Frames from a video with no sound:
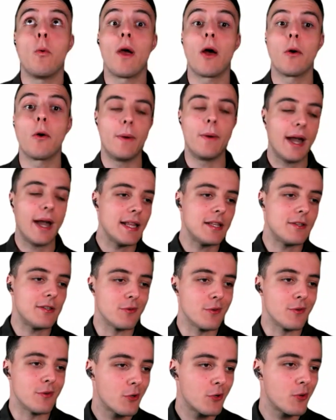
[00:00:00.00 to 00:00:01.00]
are ready
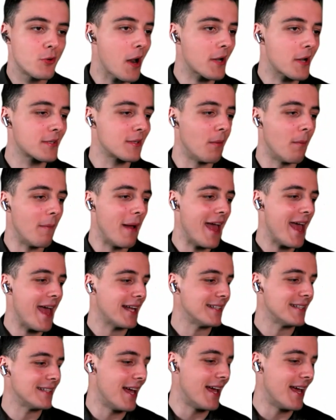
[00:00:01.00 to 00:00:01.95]
to crash some heads